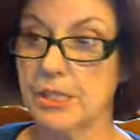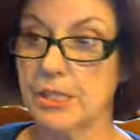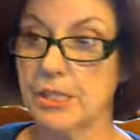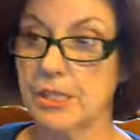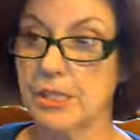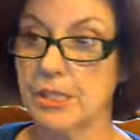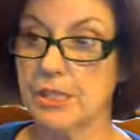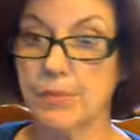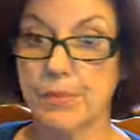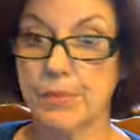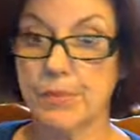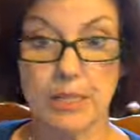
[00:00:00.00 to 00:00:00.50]

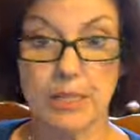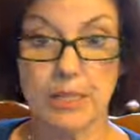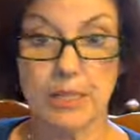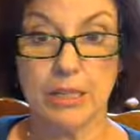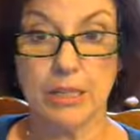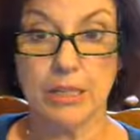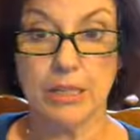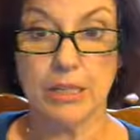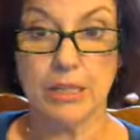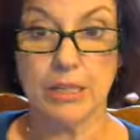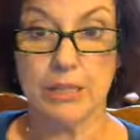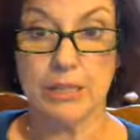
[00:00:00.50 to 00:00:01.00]
they might
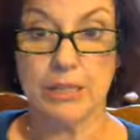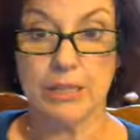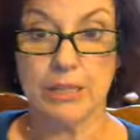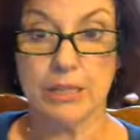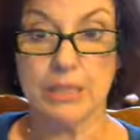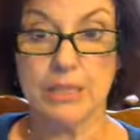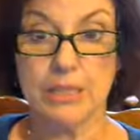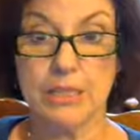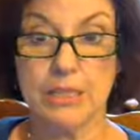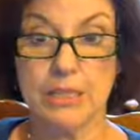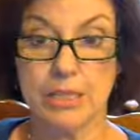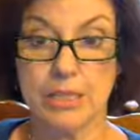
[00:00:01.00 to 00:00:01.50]
not
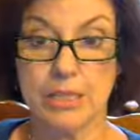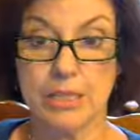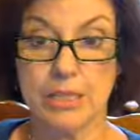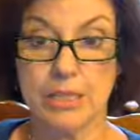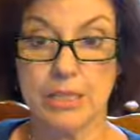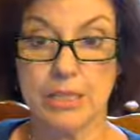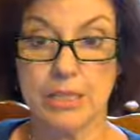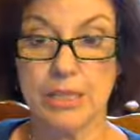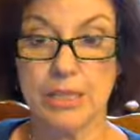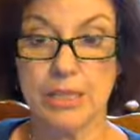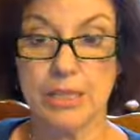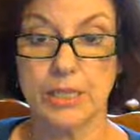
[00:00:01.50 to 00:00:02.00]

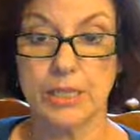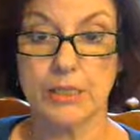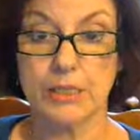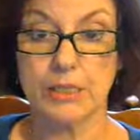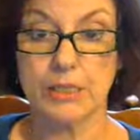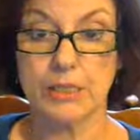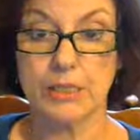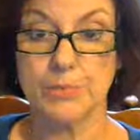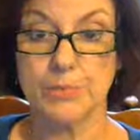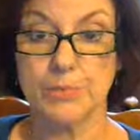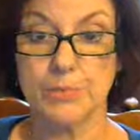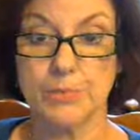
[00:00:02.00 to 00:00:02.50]
necessarily need
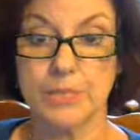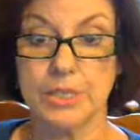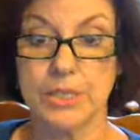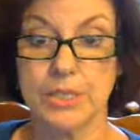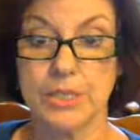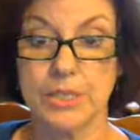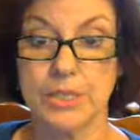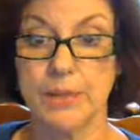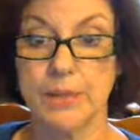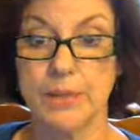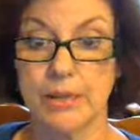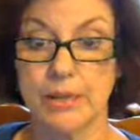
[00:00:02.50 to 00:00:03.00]
experience
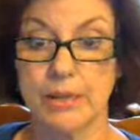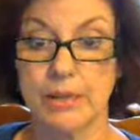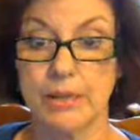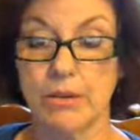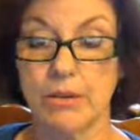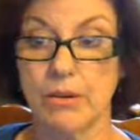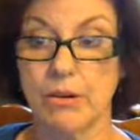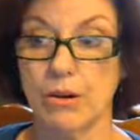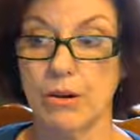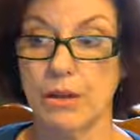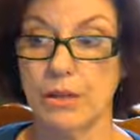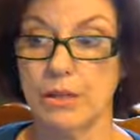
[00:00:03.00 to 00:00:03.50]
depending
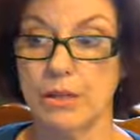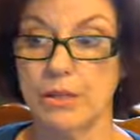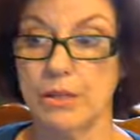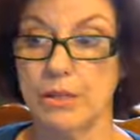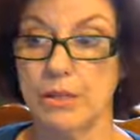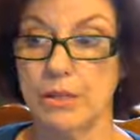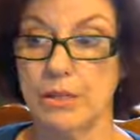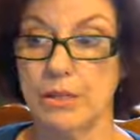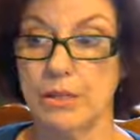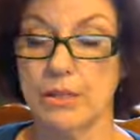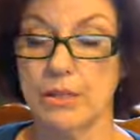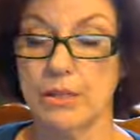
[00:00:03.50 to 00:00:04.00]

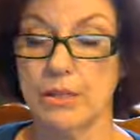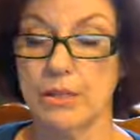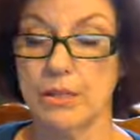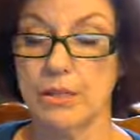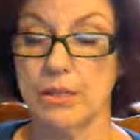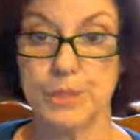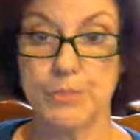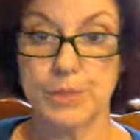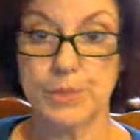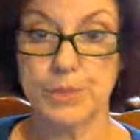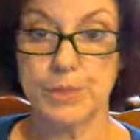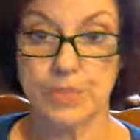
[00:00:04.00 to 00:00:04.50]
on the
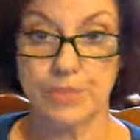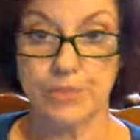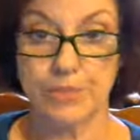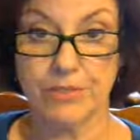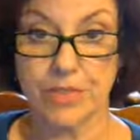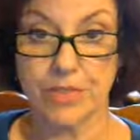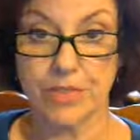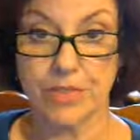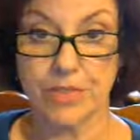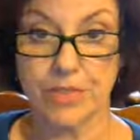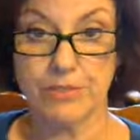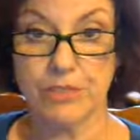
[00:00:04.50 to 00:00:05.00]

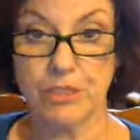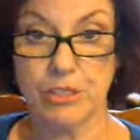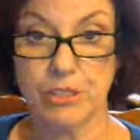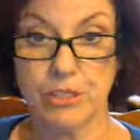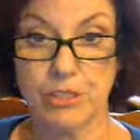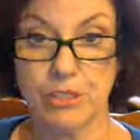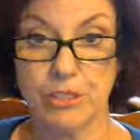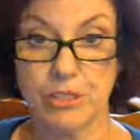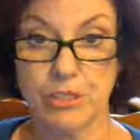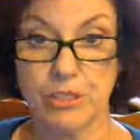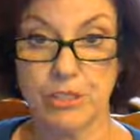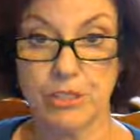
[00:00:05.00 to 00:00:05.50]
specifics of the
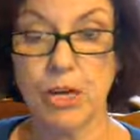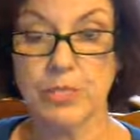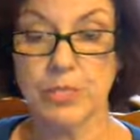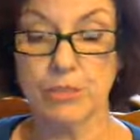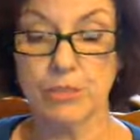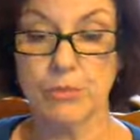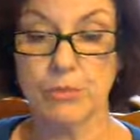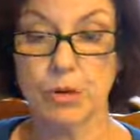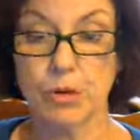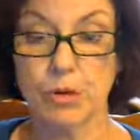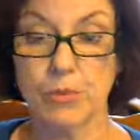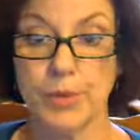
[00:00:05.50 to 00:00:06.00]
job.
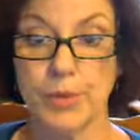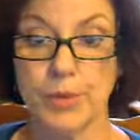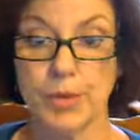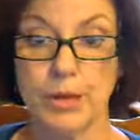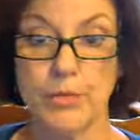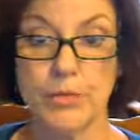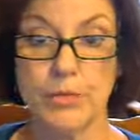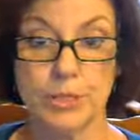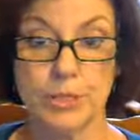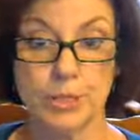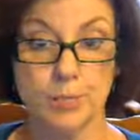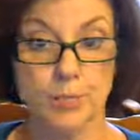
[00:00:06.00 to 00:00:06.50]
Some home
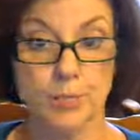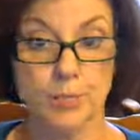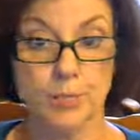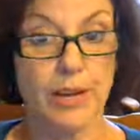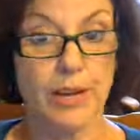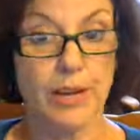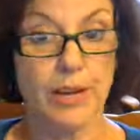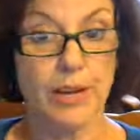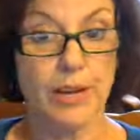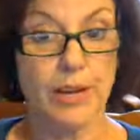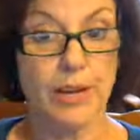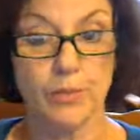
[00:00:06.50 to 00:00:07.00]
health is
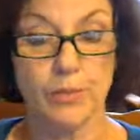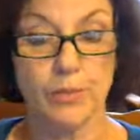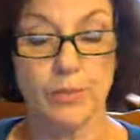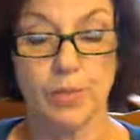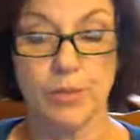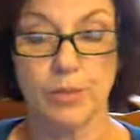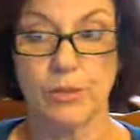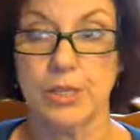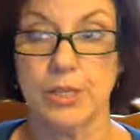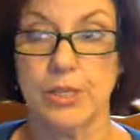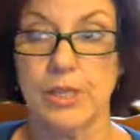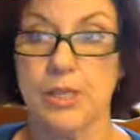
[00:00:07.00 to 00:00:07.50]
private home
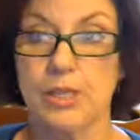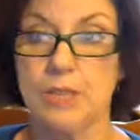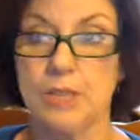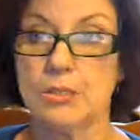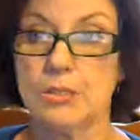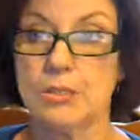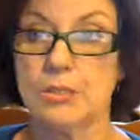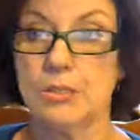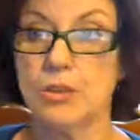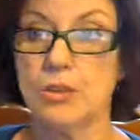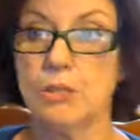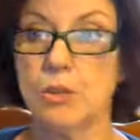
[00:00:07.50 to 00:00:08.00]
health.
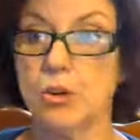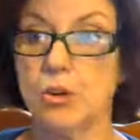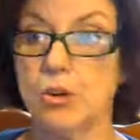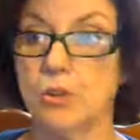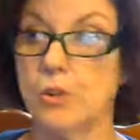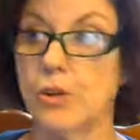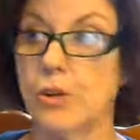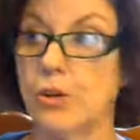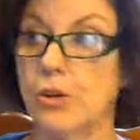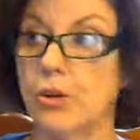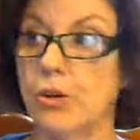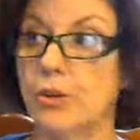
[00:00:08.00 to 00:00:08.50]
Some
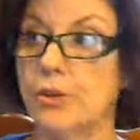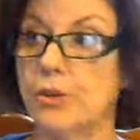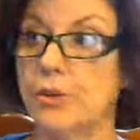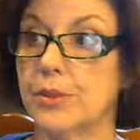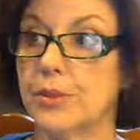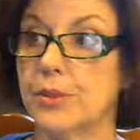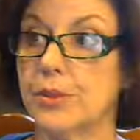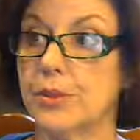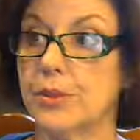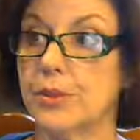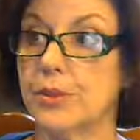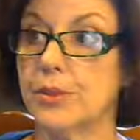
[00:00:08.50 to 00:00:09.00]
home health
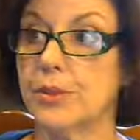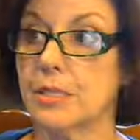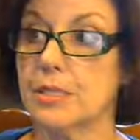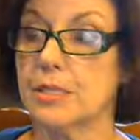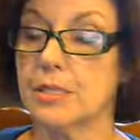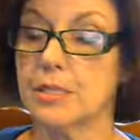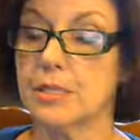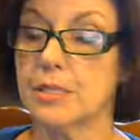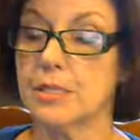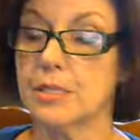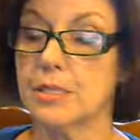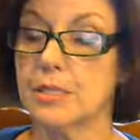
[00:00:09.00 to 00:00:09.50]

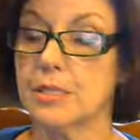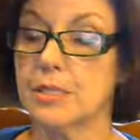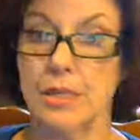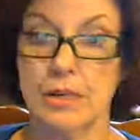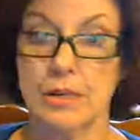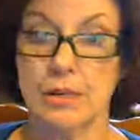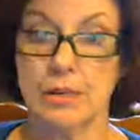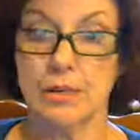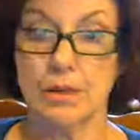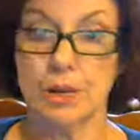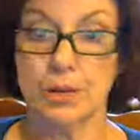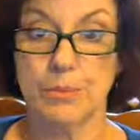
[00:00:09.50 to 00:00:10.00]
is
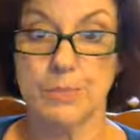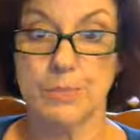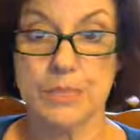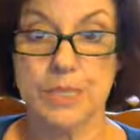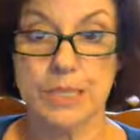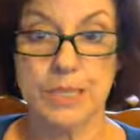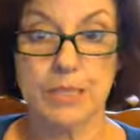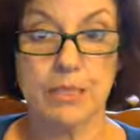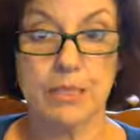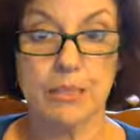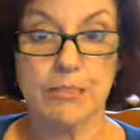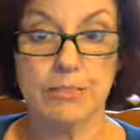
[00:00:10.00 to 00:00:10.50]

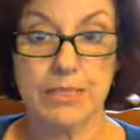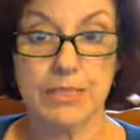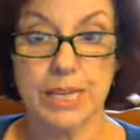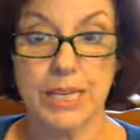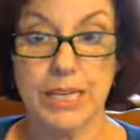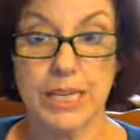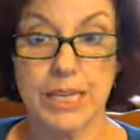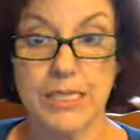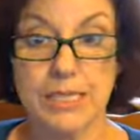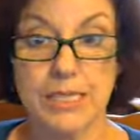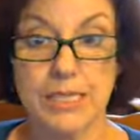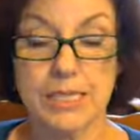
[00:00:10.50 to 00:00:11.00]
uptake of
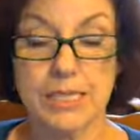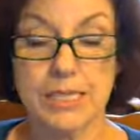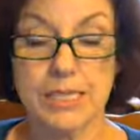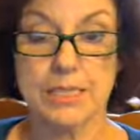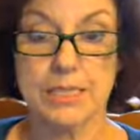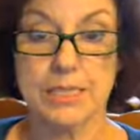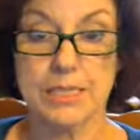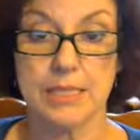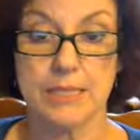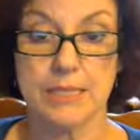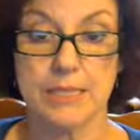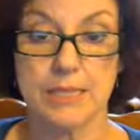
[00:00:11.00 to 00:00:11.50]

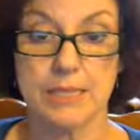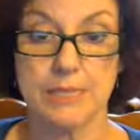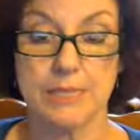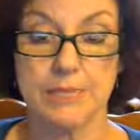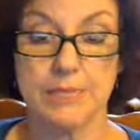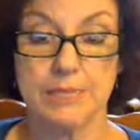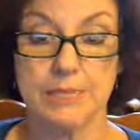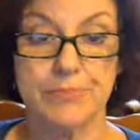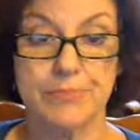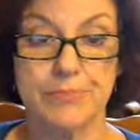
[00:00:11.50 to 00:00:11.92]
cases and